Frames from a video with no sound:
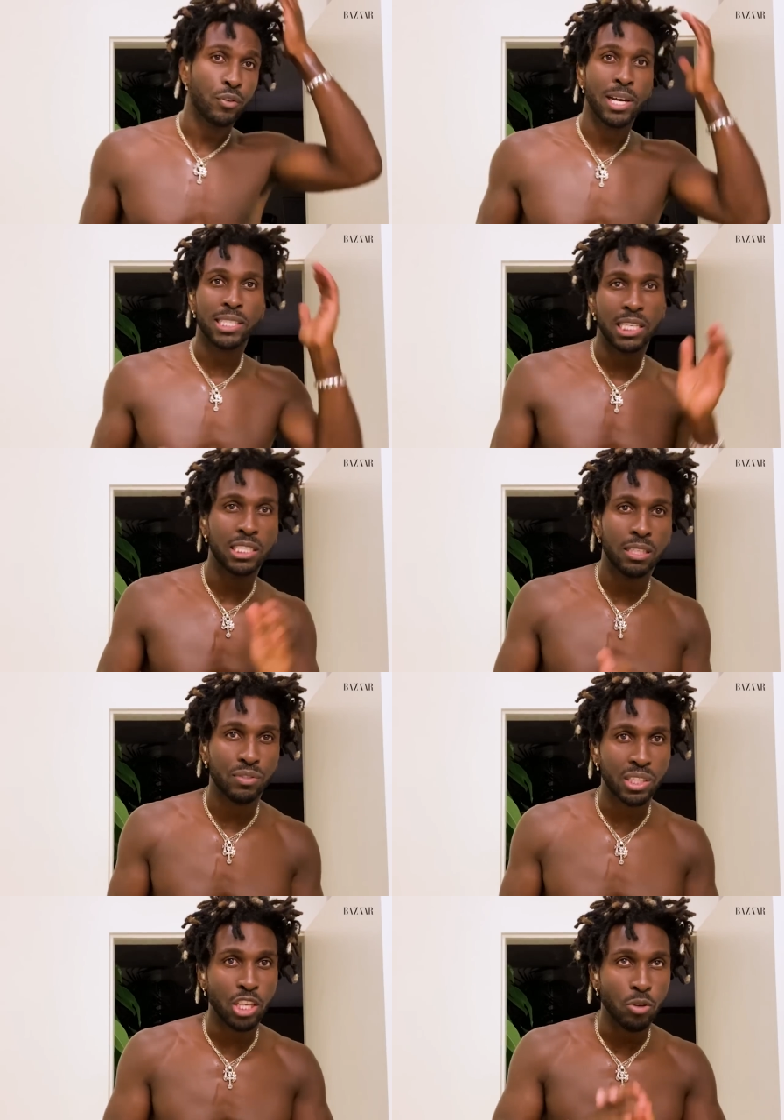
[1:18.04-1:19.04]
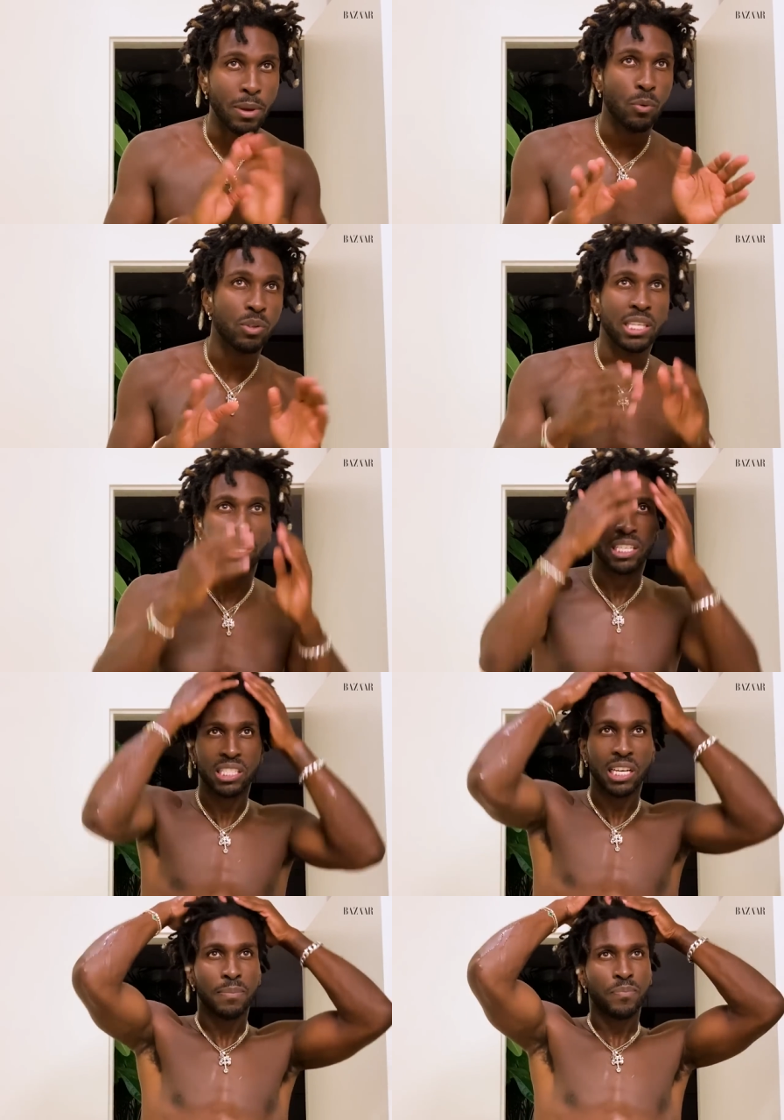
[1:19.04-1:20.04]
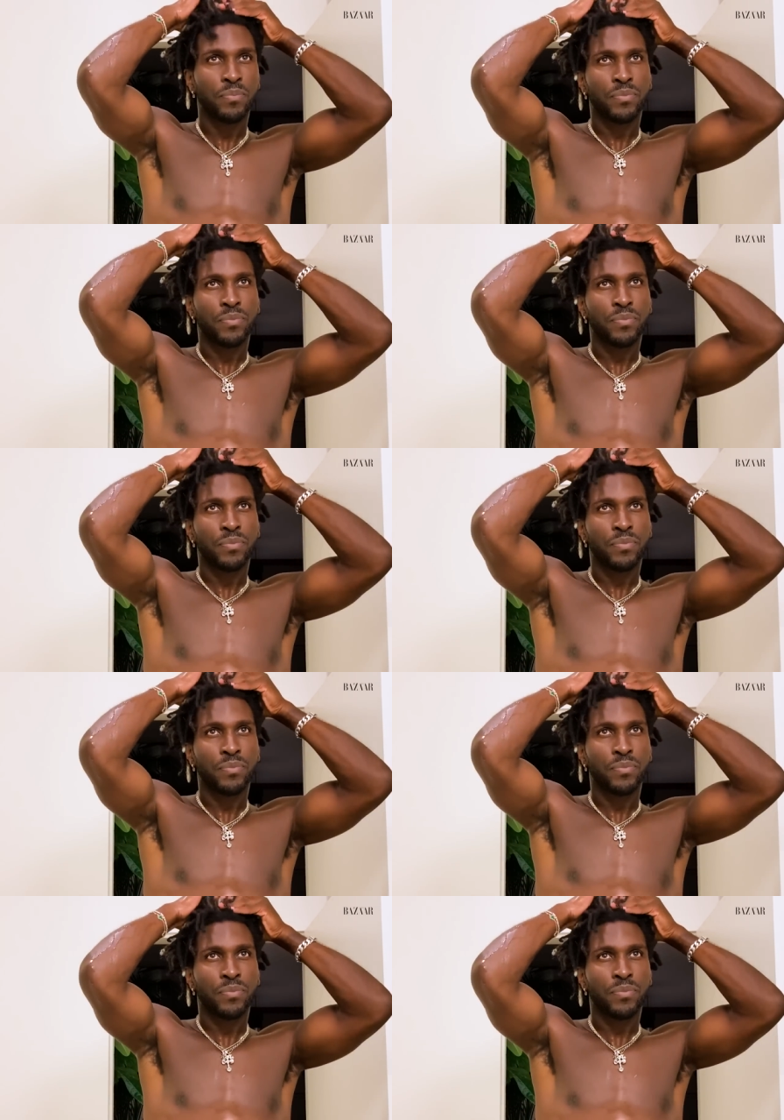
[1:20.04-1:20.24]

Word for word: You got sensitive skin, you might want to take your time.